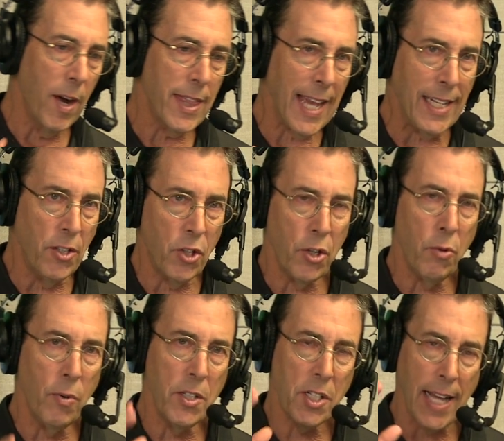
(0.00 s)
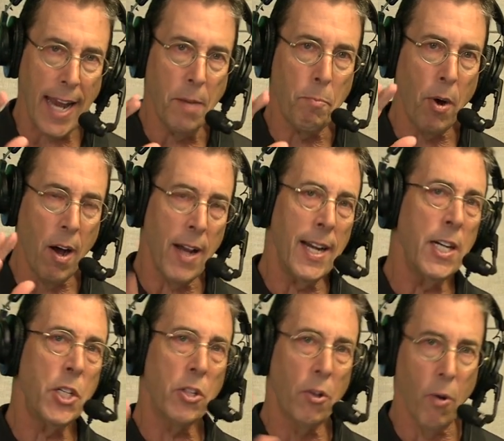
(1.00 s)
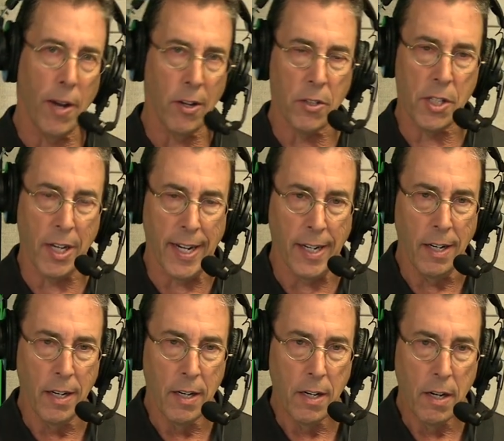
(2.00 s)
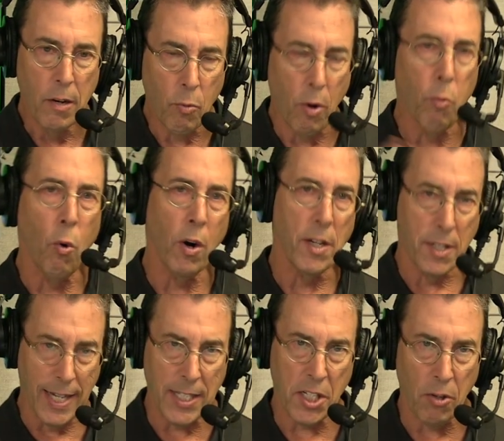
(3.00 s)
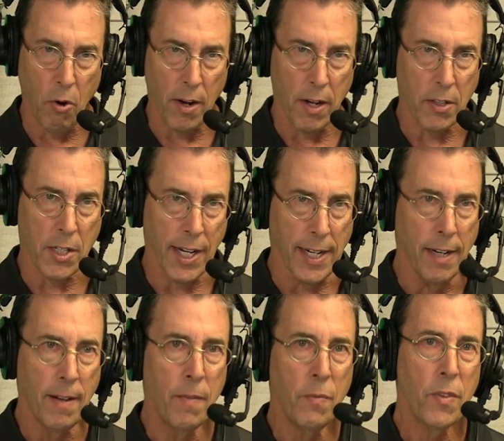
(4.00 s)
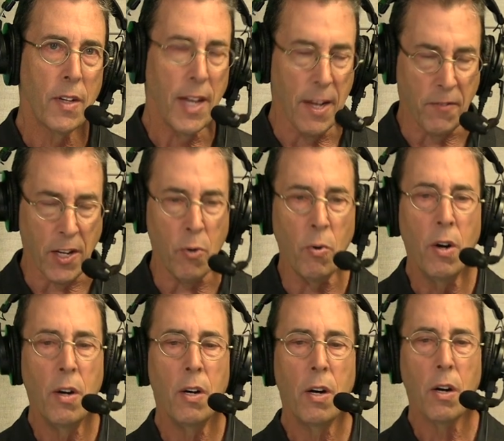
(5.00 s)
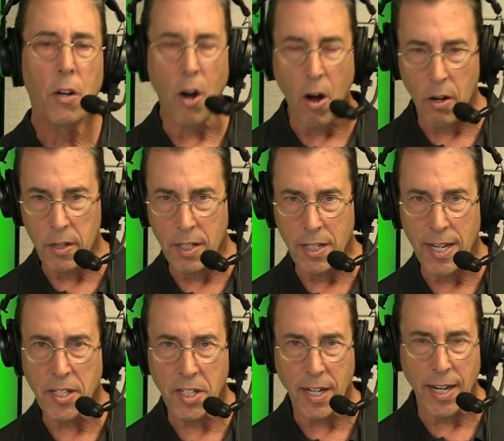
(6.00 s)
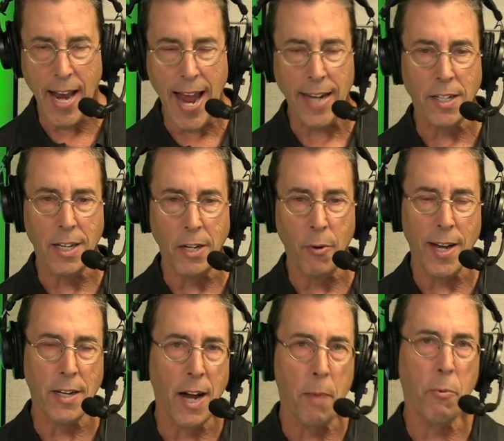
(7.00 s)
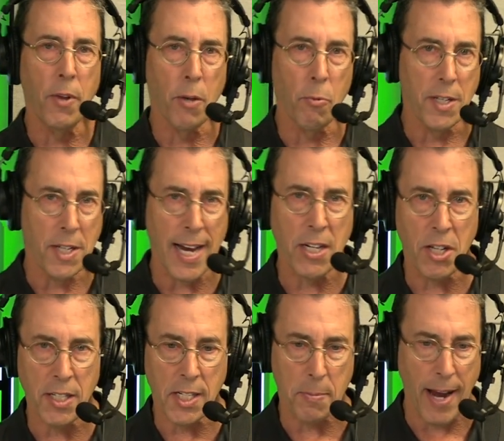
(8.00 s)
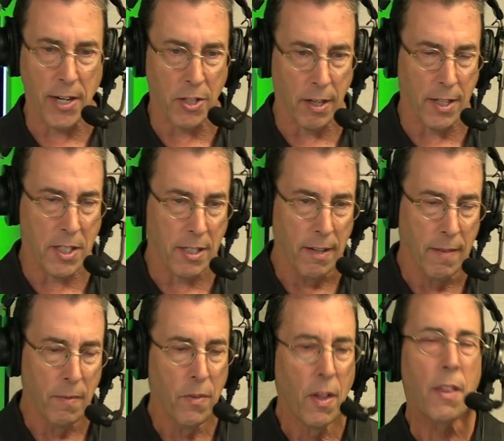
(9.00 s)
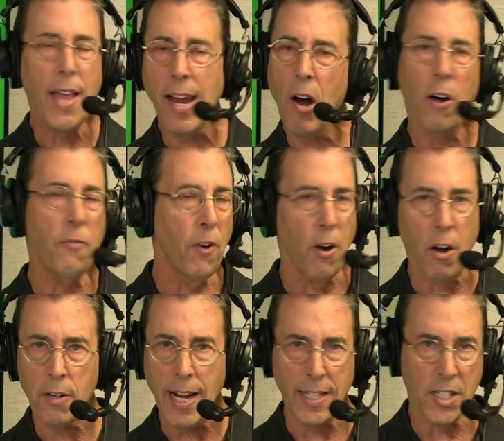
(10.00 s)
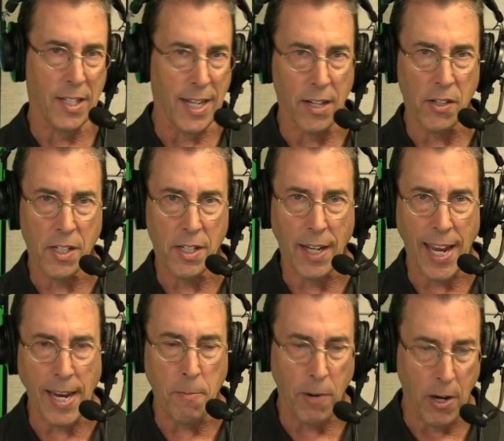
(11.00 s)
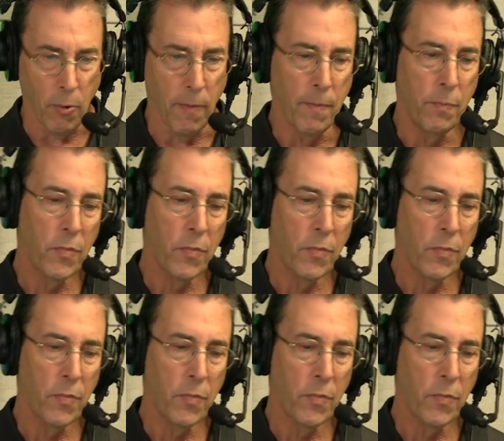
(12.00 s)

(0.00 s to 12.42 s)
what they do is they punish loyalty, reward disloyalty. If you call to disconnect and you end up with a retention specialist, they offer all kinds of deals to keep you.